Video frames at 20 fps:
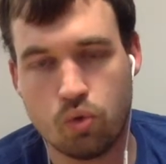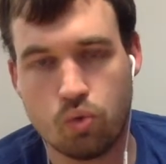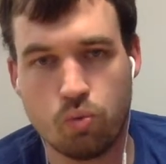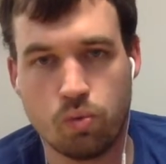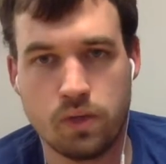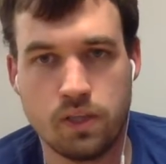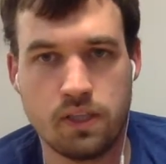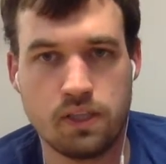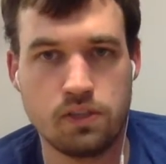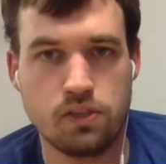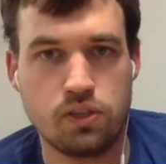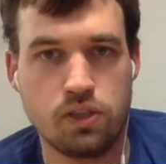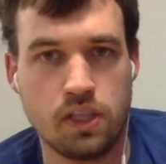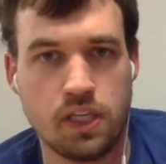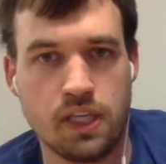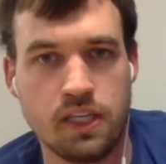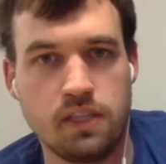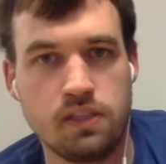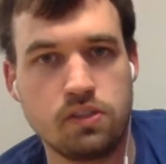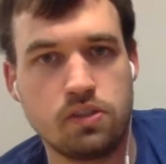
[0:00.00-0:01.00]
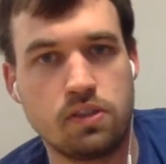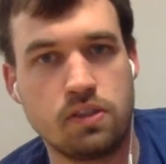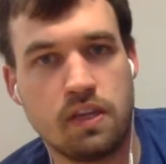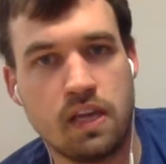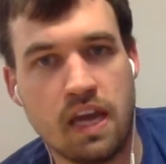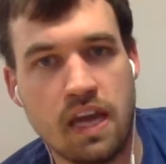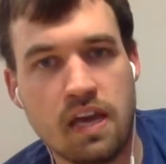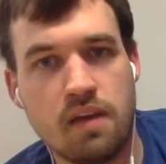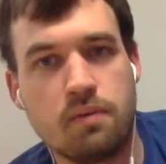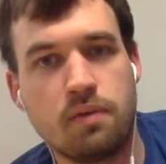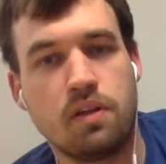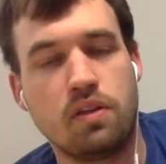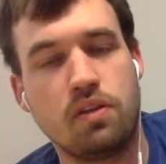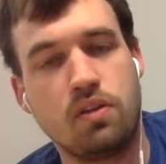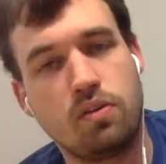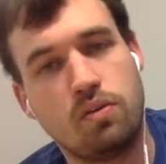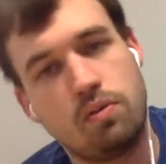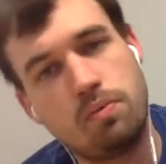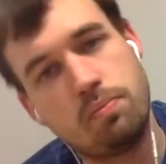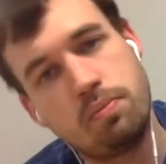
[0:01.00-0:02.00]
wouldn't change the habit
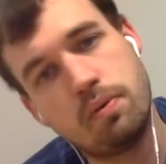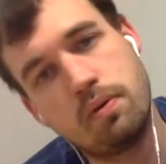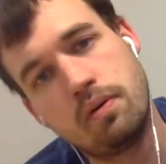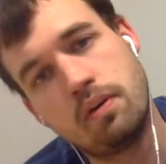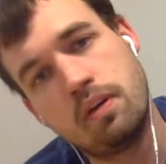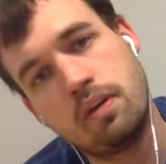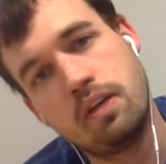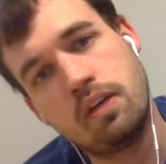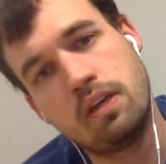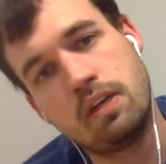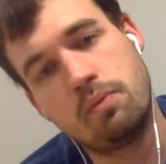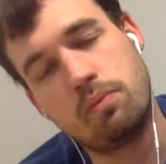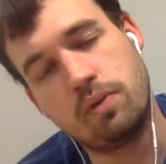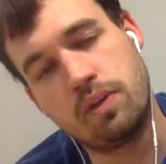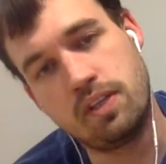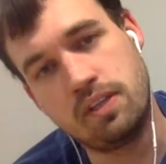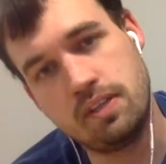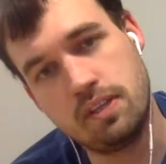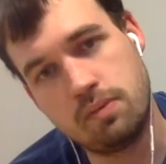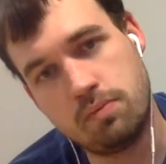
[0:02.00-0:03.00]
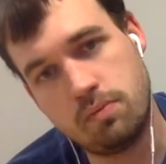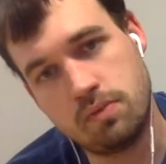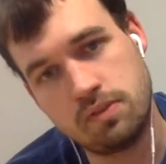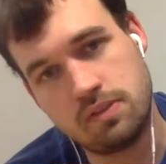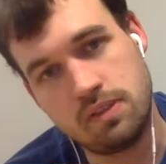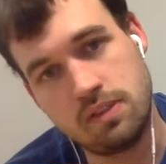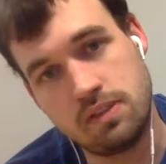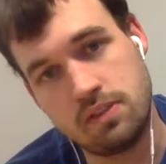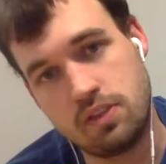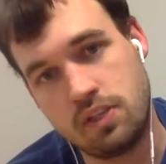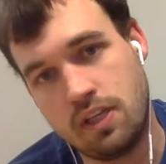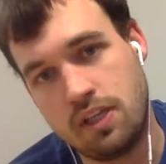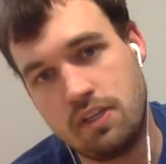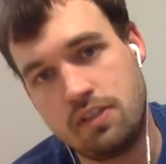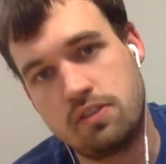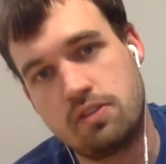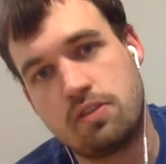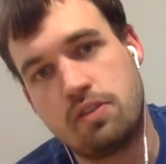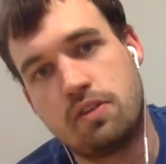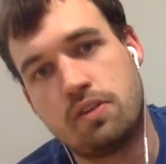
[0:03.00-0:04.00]
loop. What he did was he
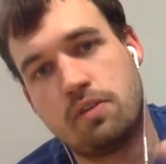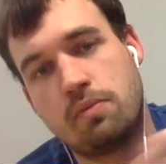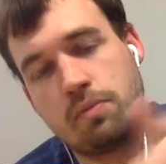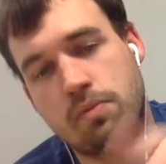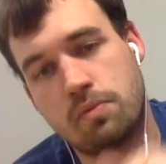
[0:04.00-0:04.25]
changed the